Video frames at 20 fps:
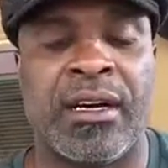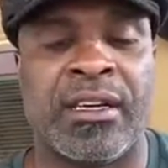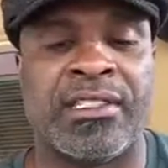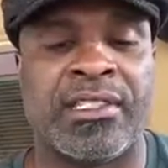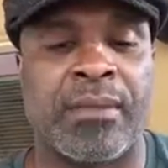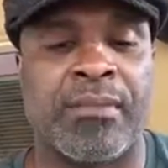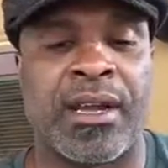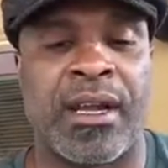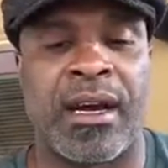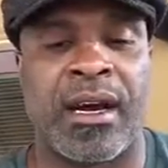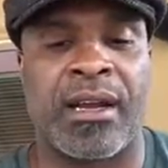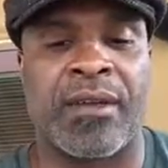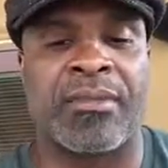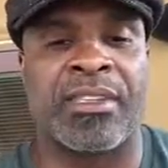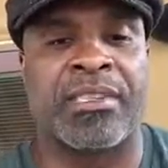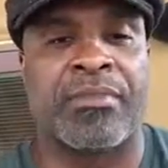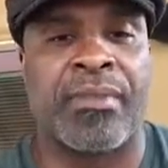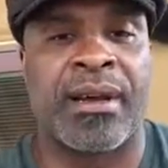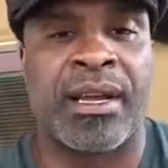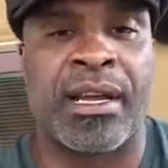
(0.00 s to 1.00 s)
some
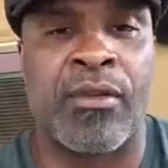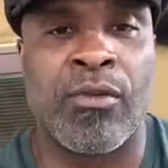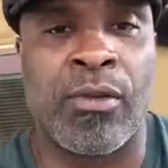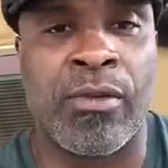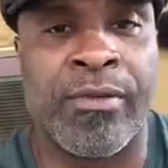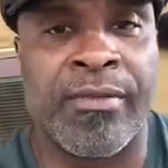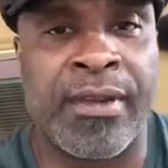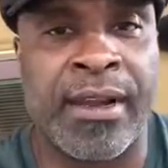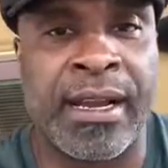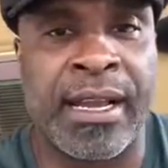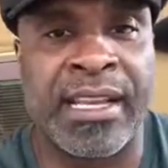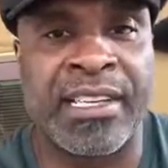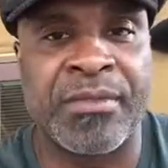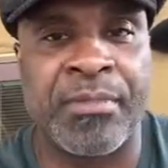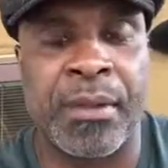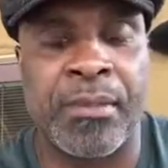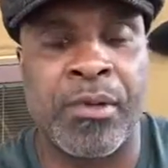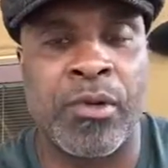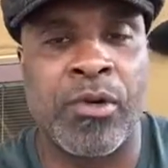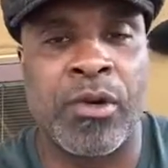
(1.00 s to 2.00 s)
economists might, or finance
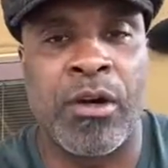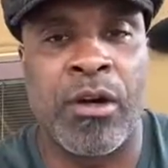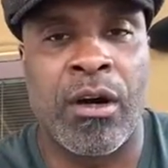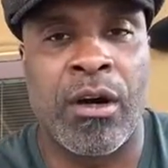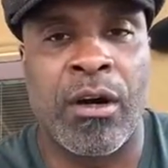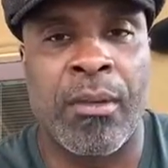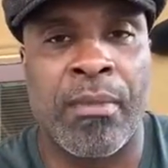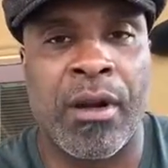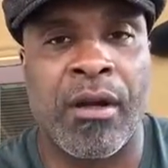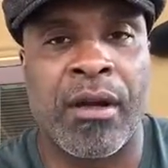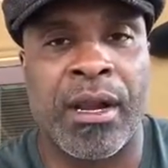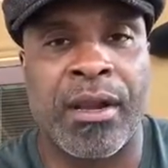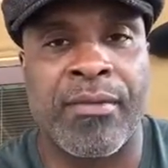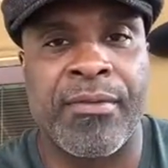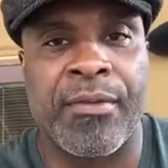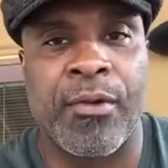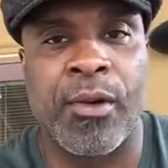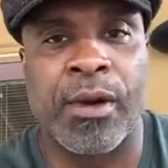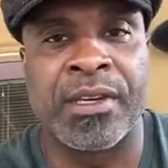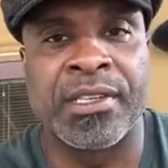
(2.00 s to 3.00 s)
people will call market
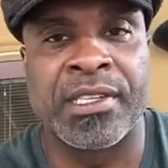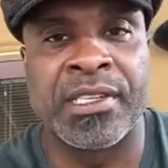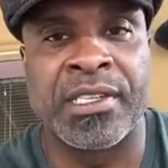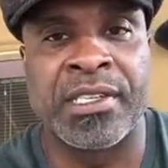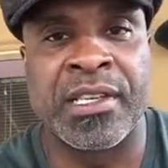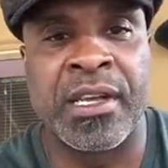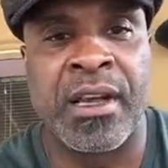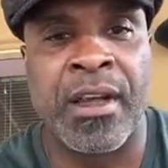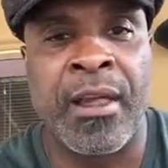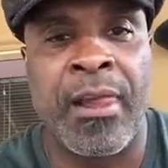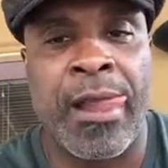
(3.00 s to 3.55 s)
forces,